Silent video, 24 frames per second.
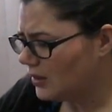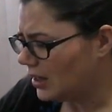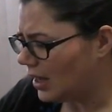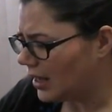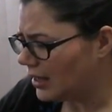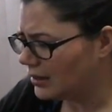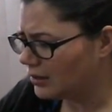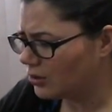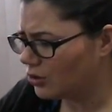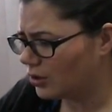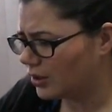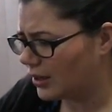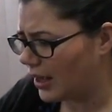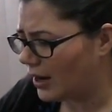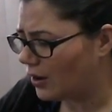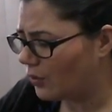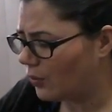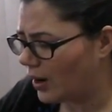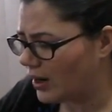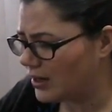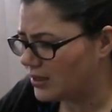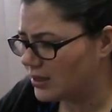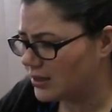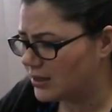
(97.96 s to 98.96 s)
and little
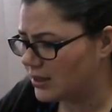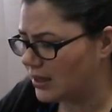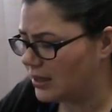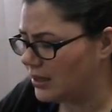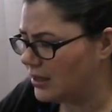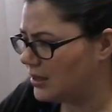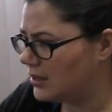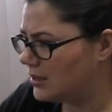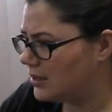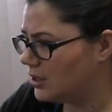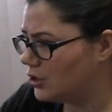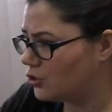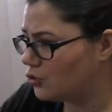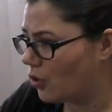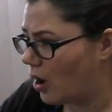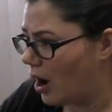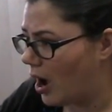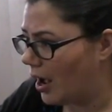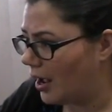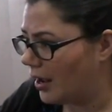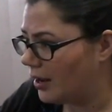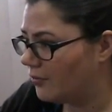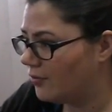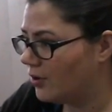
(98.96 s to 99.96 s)
getaways. It's an easy
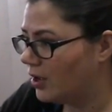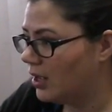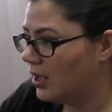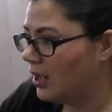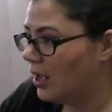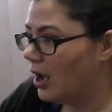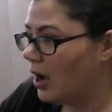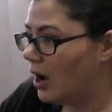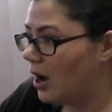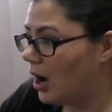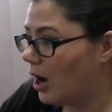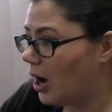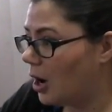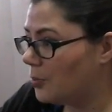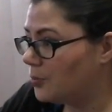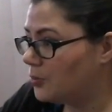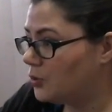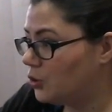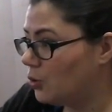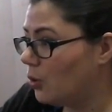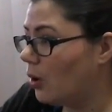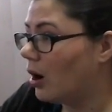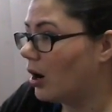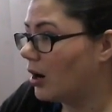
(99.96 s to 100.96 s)
drive up
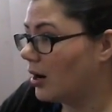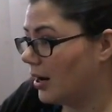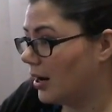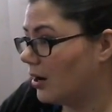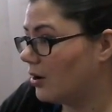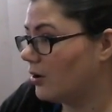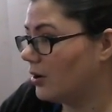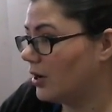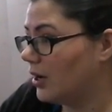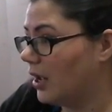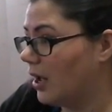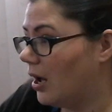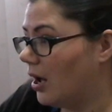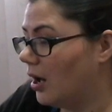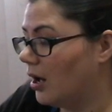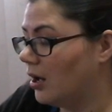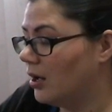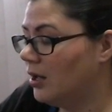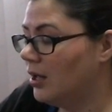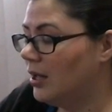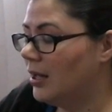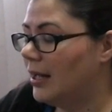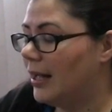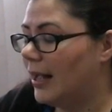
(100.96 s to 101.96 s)
to our
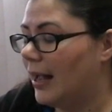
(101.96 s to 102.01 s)
area.